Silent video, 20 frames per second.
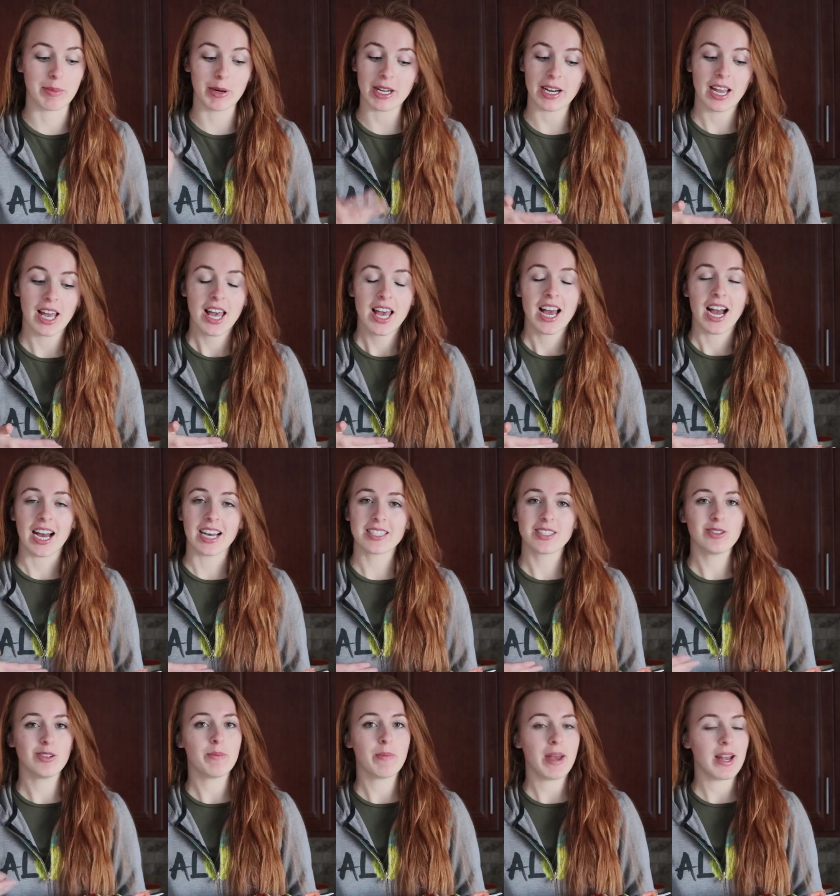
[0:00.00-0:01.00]
But I
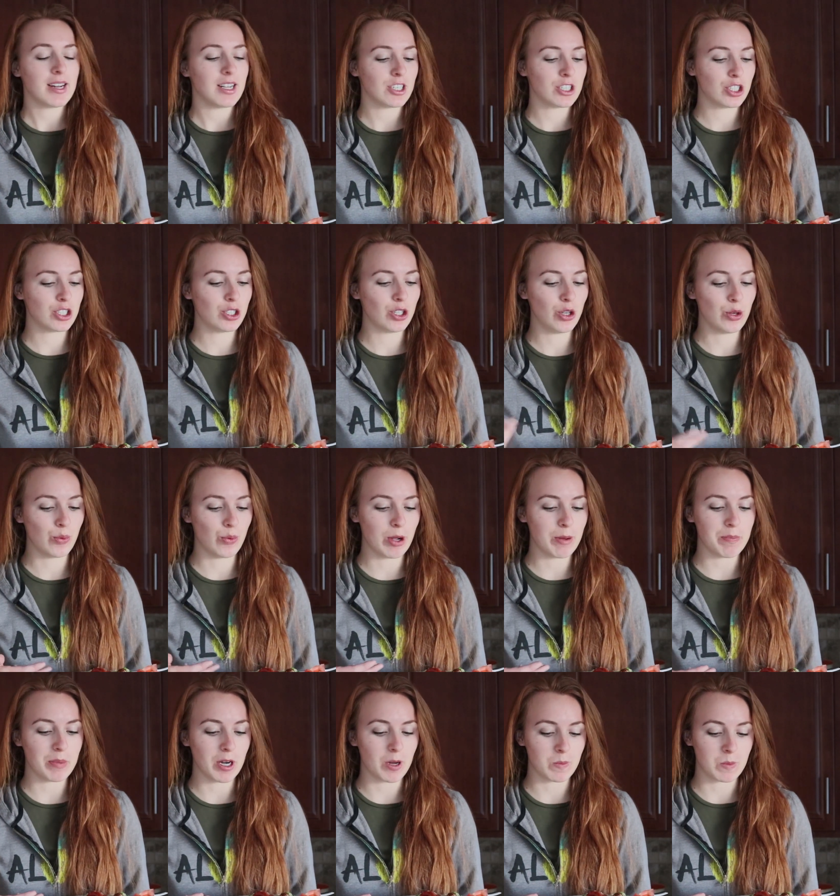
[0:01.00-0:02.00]
still managed to
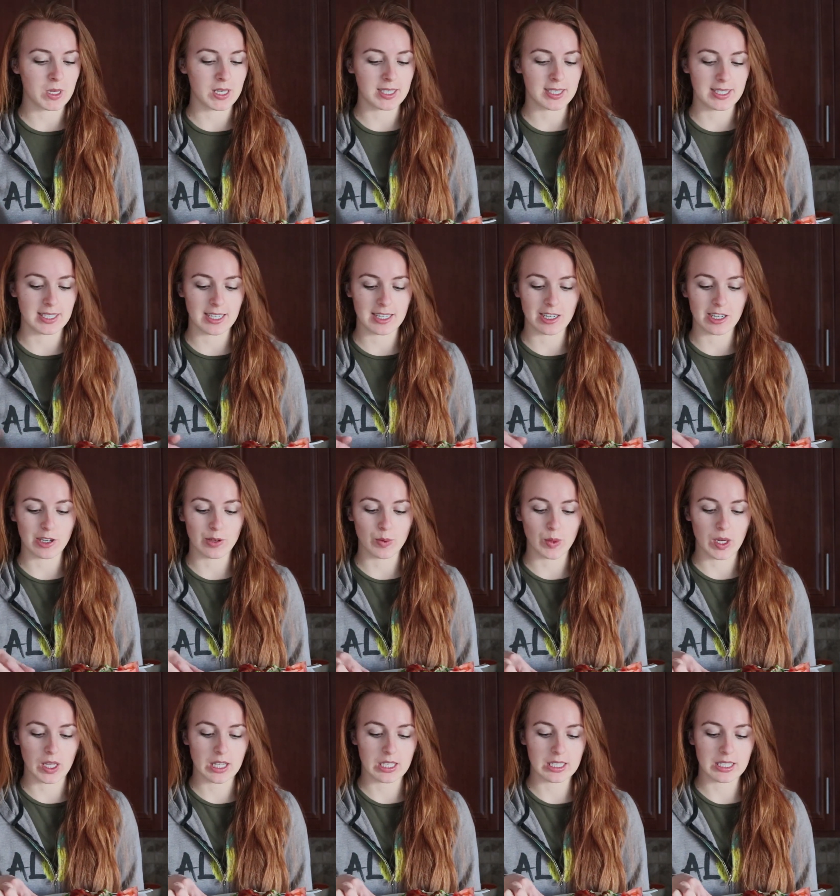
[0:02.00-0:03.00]
whip up this
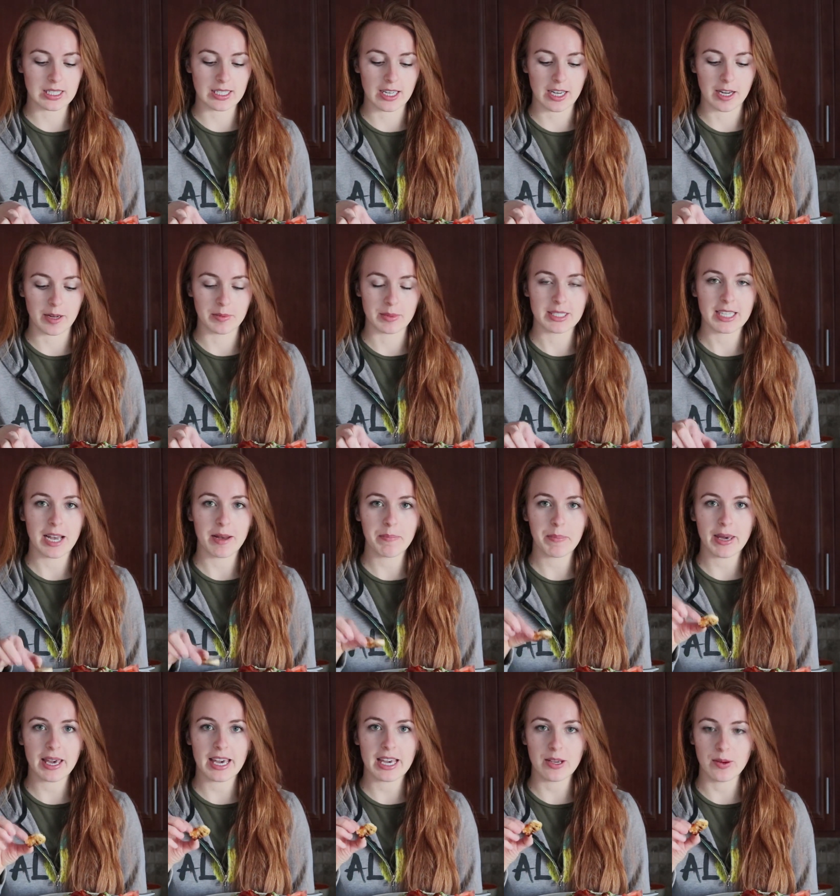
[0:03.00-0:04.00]
dinner with some
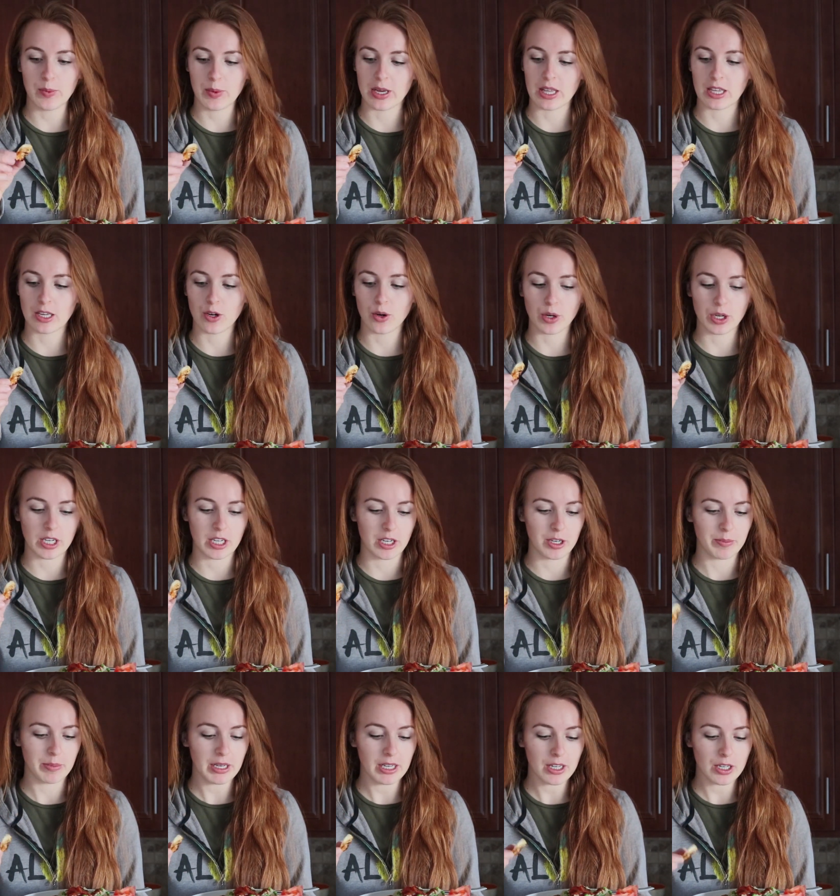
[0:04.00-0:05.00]
tempeh with
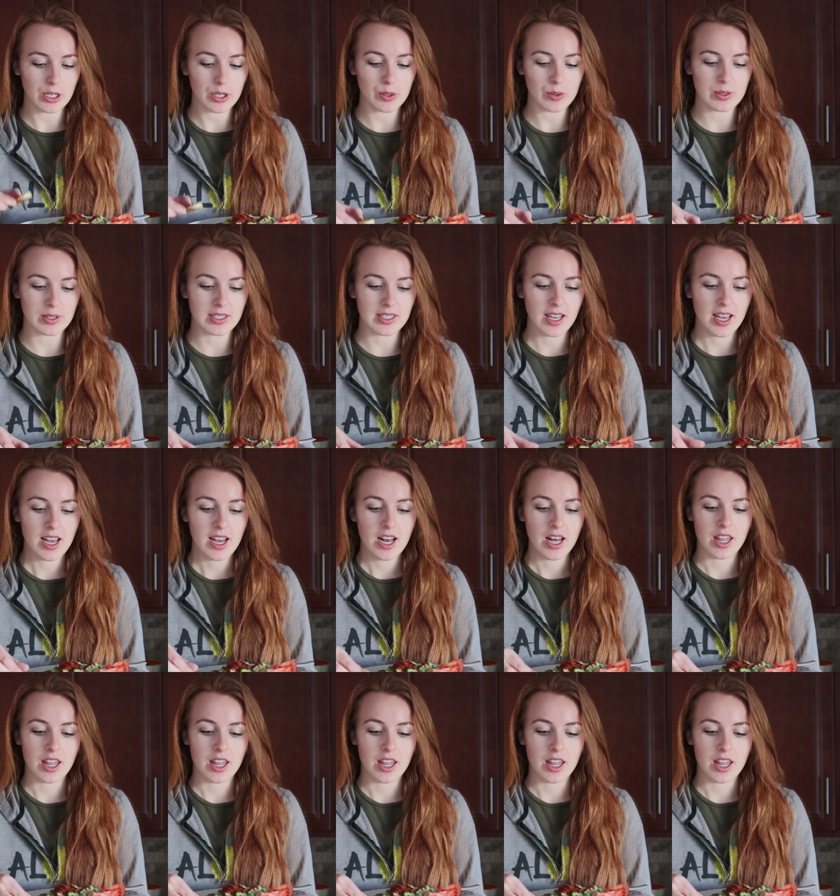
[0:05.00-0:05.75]
coconut aminos,